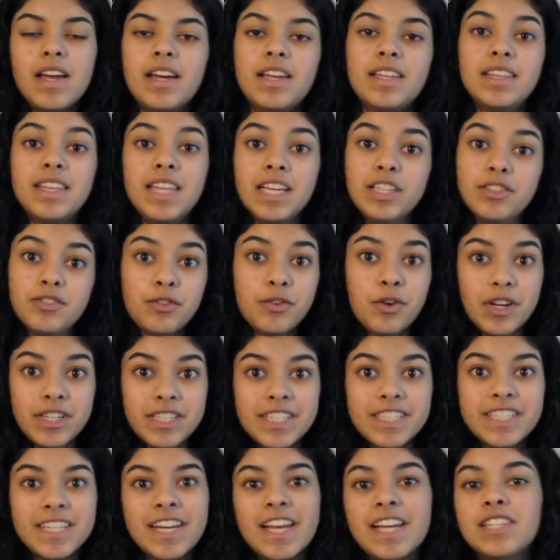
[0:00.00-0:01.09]
Thanks for
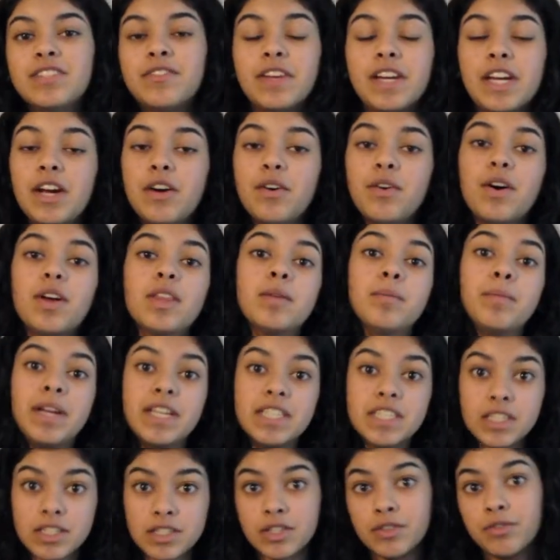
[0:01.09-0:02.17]
watching today's video on the
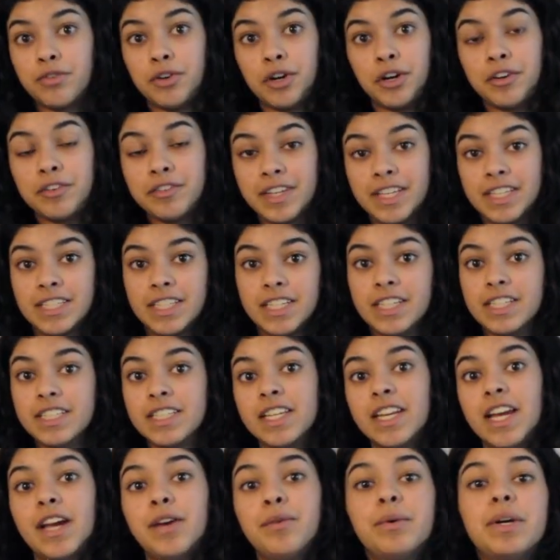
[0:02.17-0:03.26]
basics of foil fencing.
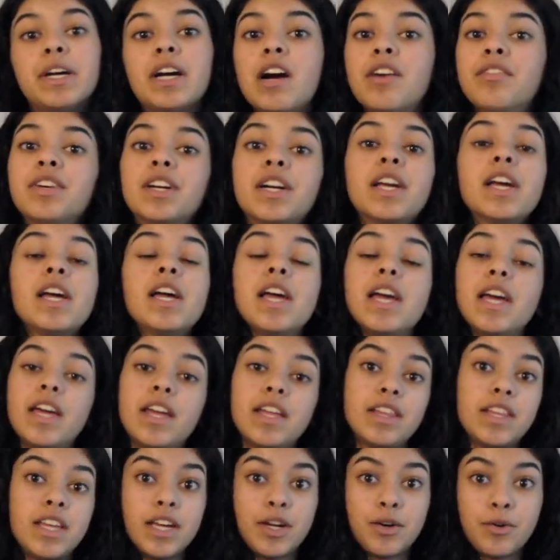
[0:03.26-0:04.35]
Today we covered
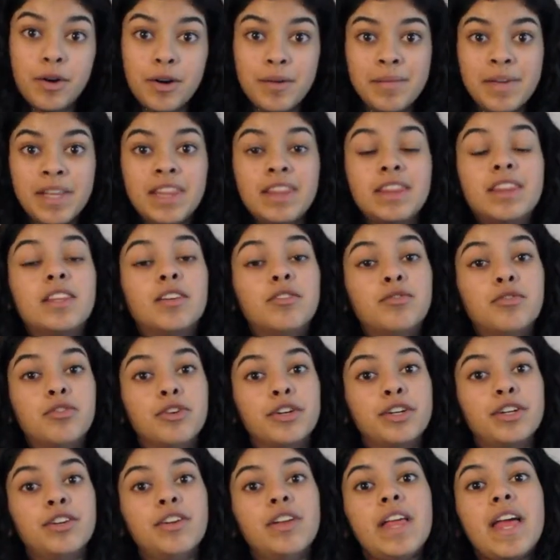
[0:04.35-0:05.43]
the equipment, the
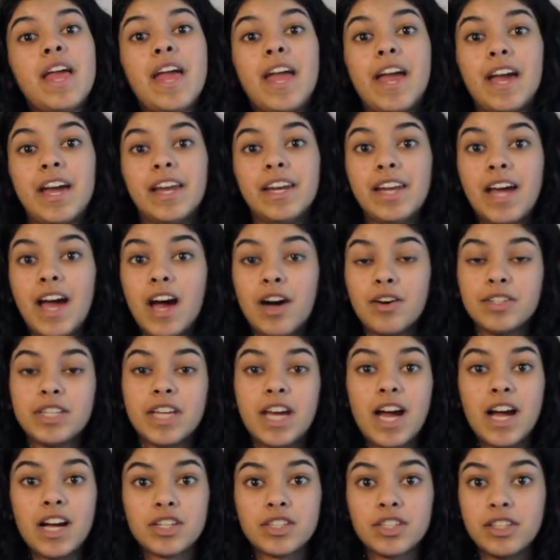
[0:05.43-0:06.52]
foil, and how
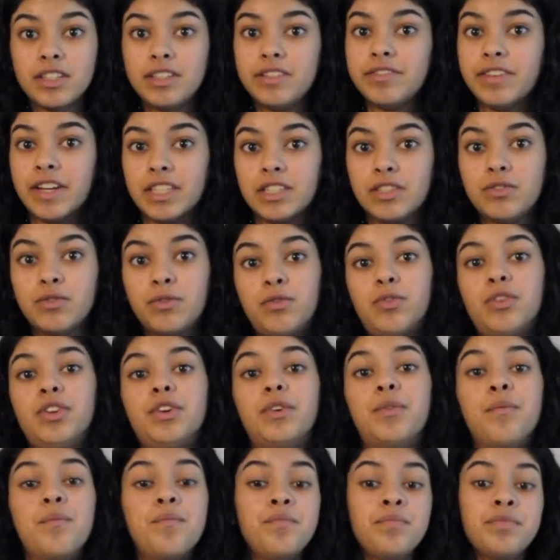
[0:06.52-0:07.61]
to actually fence foil.
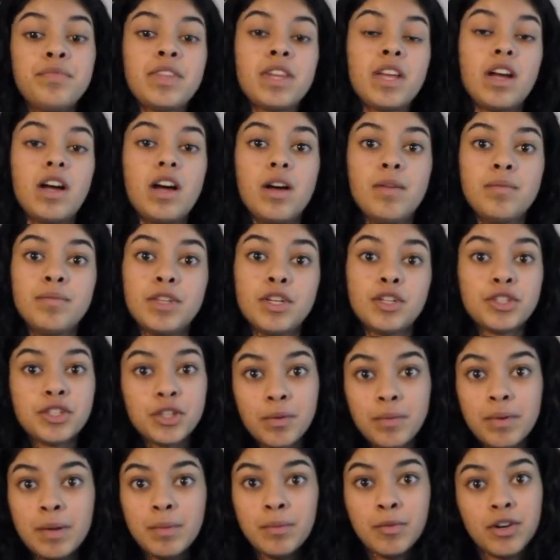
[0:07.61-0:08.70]
There's so
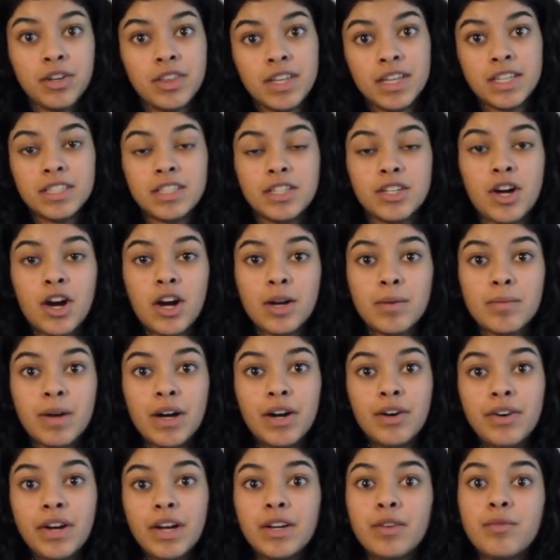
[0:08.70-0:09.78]
many more things to talk
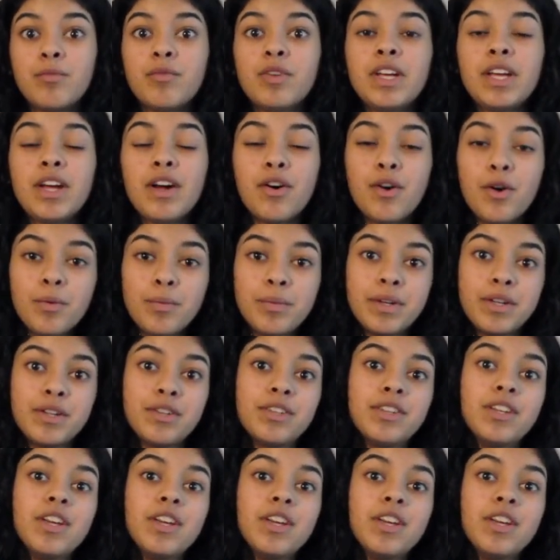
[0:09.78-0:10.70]
about, and we hope you'll